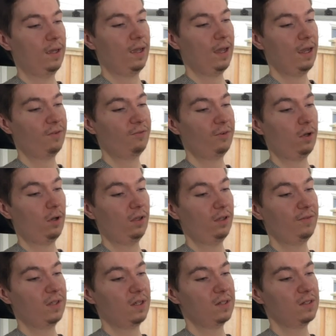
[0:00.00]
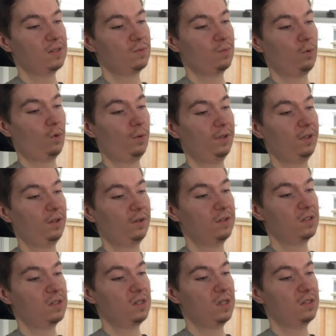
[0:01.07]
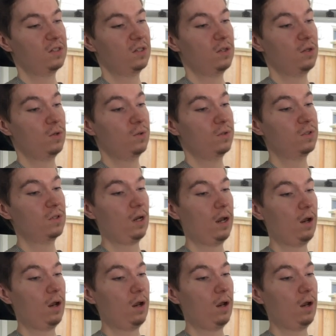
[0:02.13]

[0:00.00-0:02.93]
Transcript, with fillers: And for all of this, we're only going to need to use